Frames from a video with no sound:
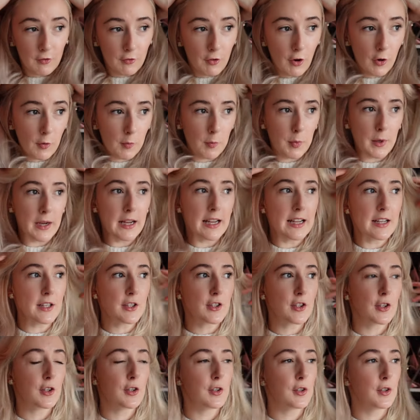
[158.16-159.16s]
Rugby,
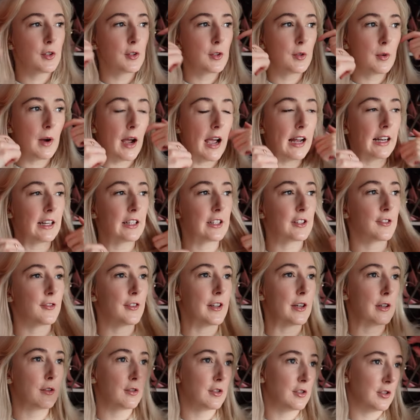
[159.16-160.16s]
to Elliott's
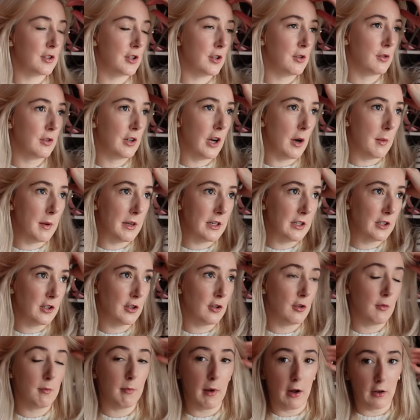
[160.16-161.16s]
Field, to go
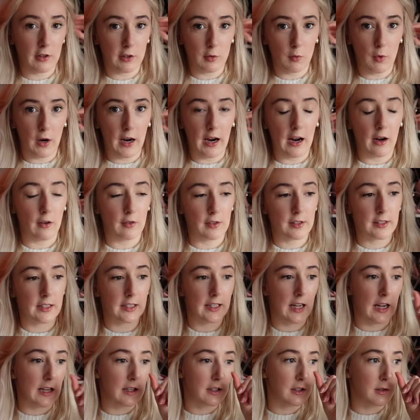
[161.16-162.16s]
into Mountain Warehouse to
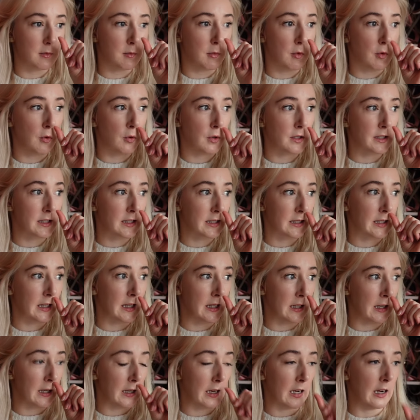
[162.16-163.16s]
get some more
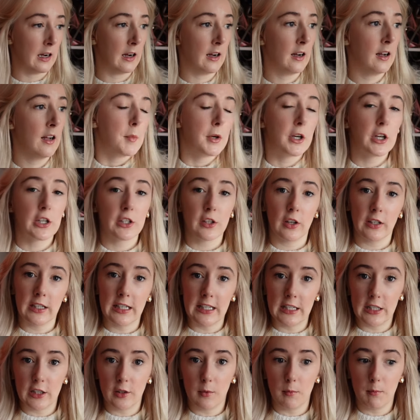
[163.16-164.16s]
ski gear because I
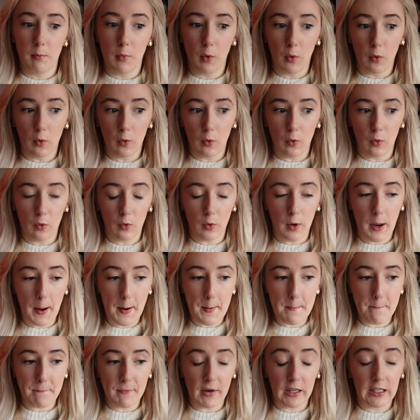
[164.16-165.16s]
need some more
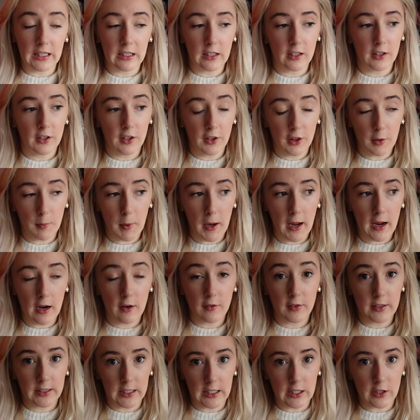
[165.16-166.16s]
I need another pair of
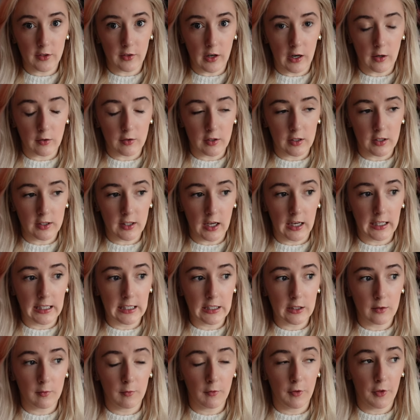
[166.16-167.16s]
ski trousers. I need
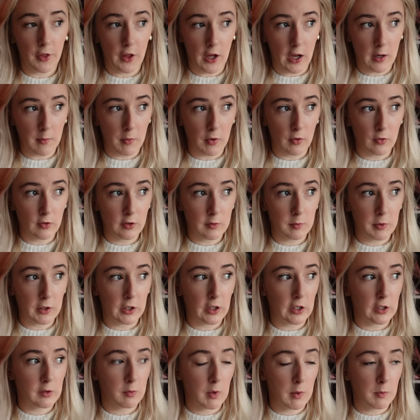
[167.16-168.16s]
some thermals
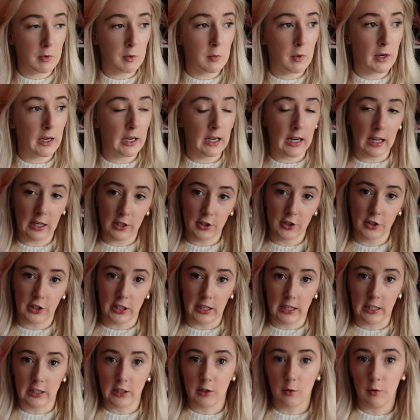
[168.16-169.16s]
because when we went last
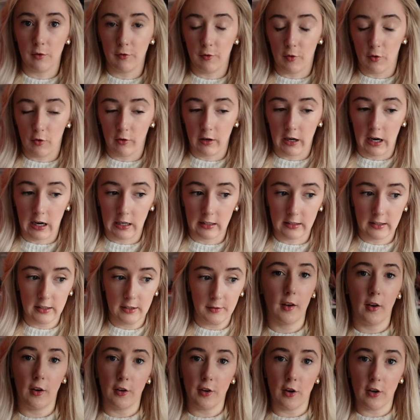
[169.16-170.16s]
year to Avoriaz
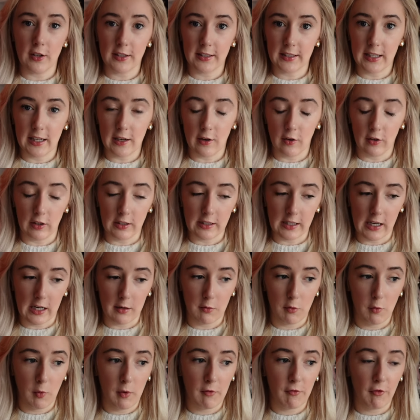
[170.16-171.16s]
on our ski holiday,
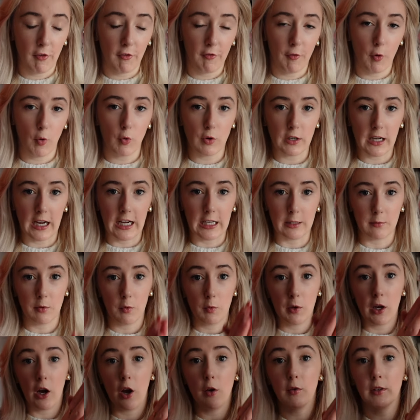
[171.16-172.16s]
we went for four days, but
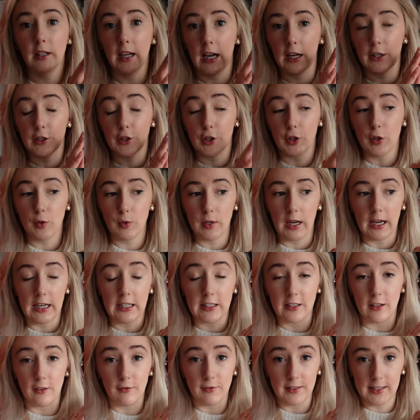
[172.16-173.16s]
we only had two
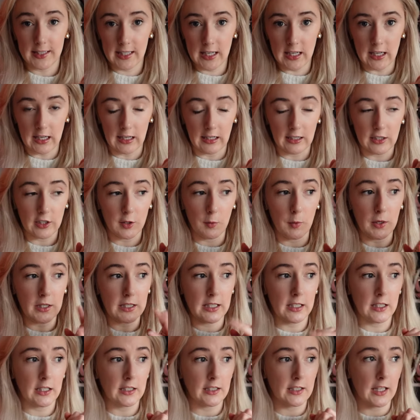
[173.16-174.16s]
days of skiing. So we
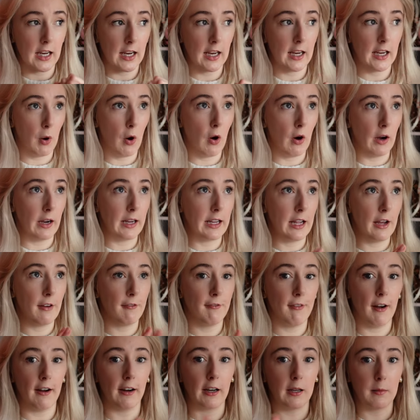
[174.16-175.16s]
didn't buy
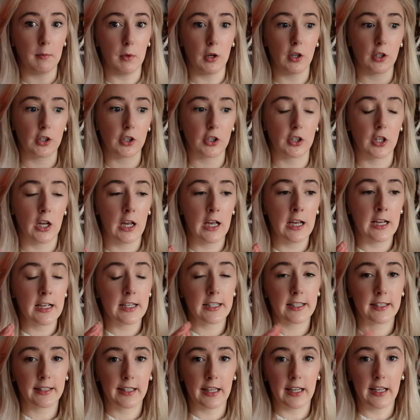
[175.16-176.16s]
very much
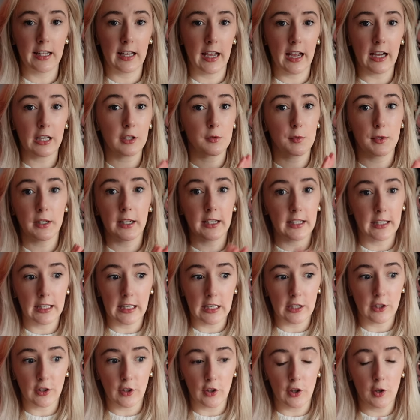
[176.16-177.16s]
ski gigs. We didn't
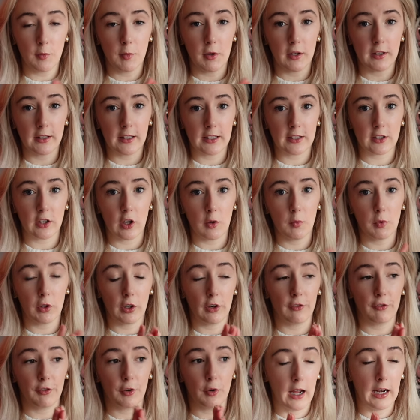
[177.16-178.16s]
need to, but this time we're
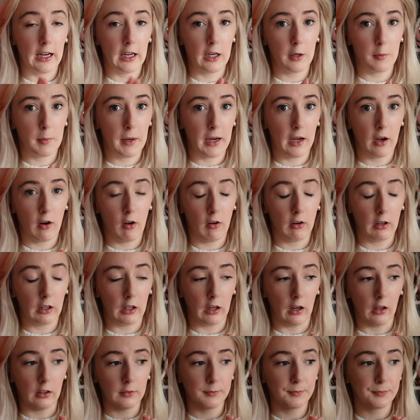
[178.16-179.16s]
going for a little bit
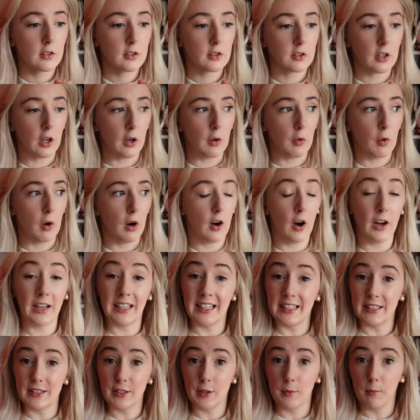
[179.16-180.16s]
longer. So I
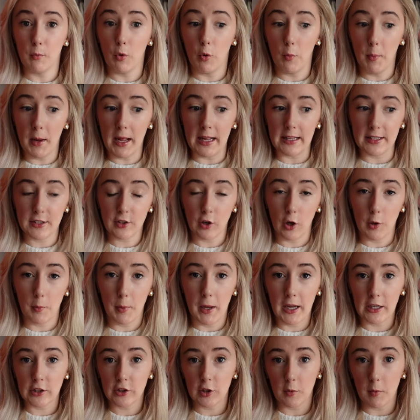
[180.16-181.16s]
need some more bits. So I
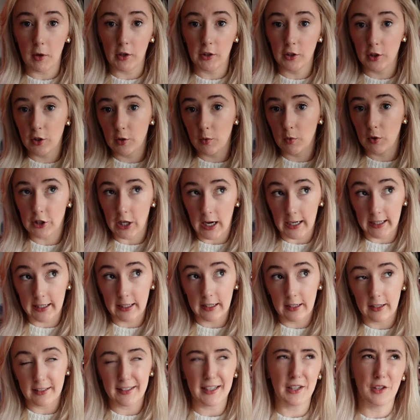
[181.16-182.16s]
picked up a new
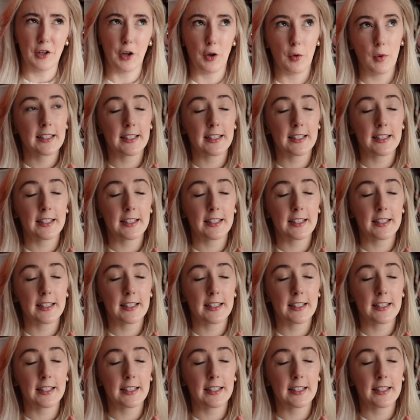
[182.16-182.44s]
jacket. I say new.